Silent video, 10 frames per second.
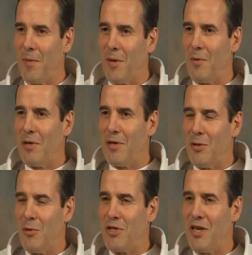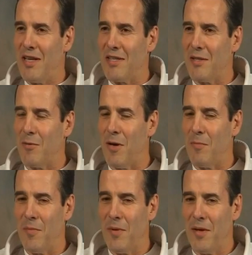There's no chance.
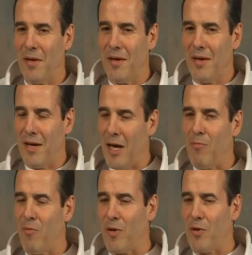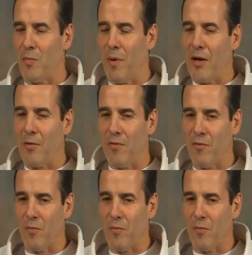I came from a good background,